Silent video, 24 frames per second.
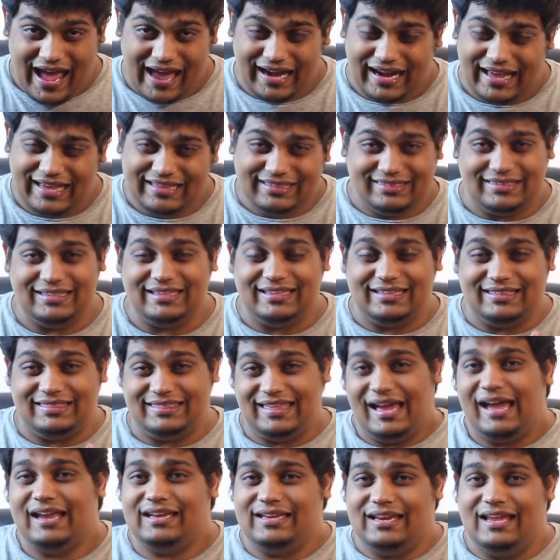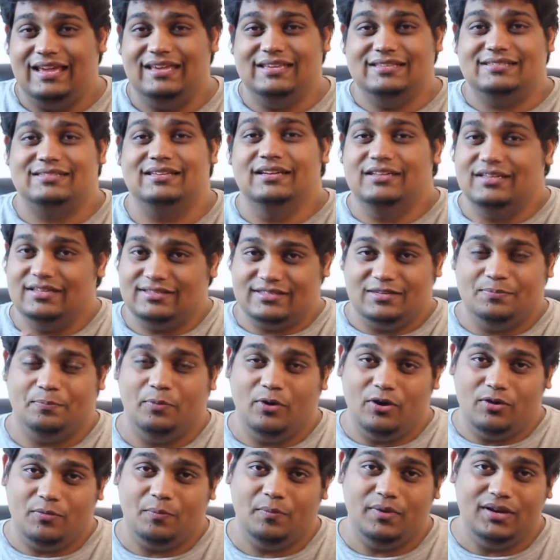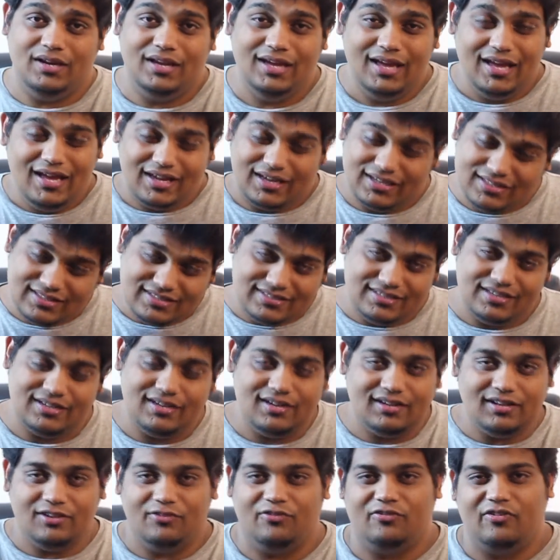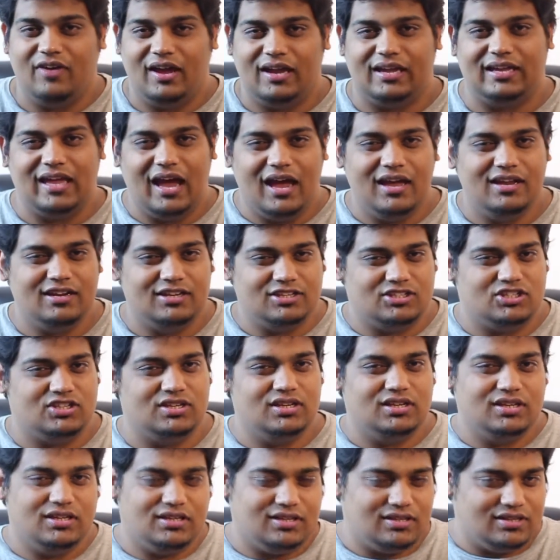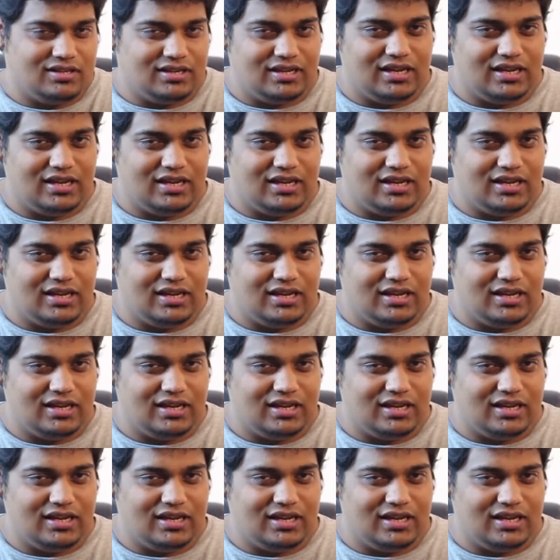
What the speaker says: and I think that is a disappointment considering the fact Ritchie